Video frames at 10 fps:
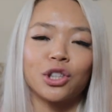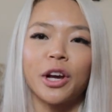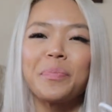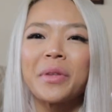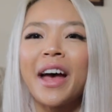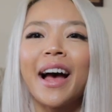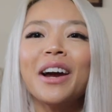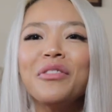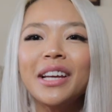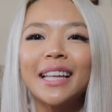So I
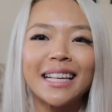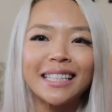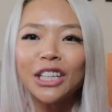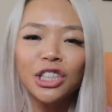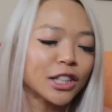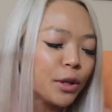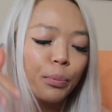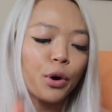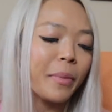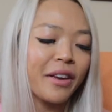get really lazy. I just like to
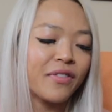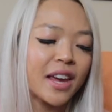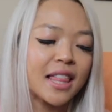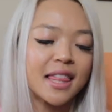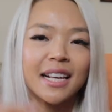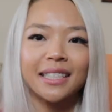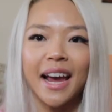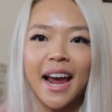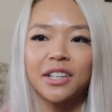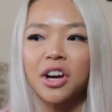put my feet in things. I
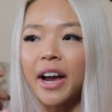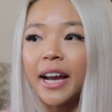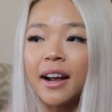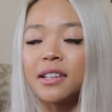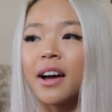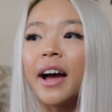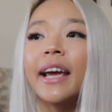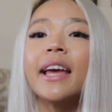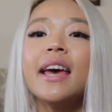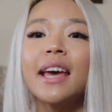hate tying and
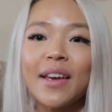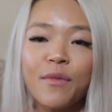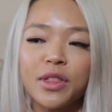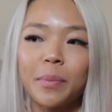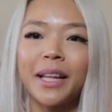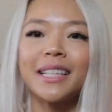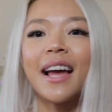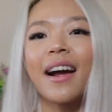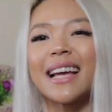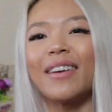untying. Even with the
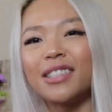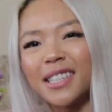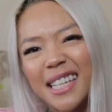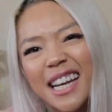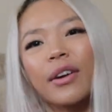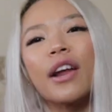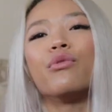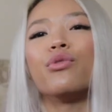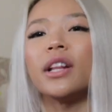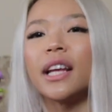Balenciagas, I have to sit down
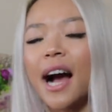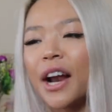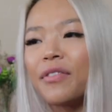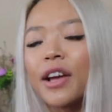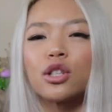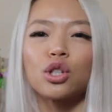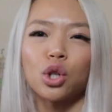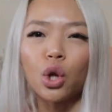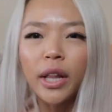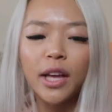and really kind of like
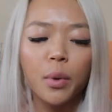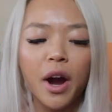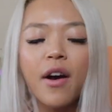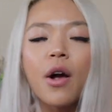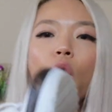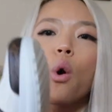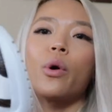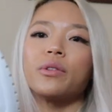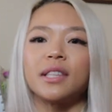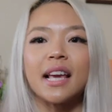slowly wear it,
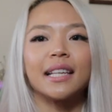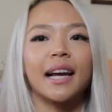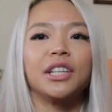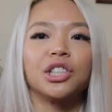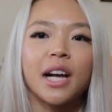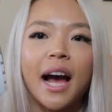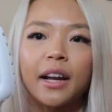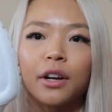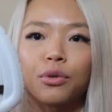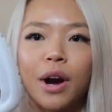whereas these I can just kind
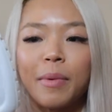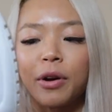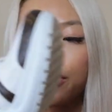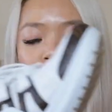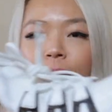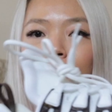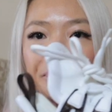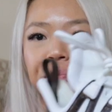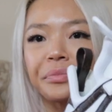of grab and go.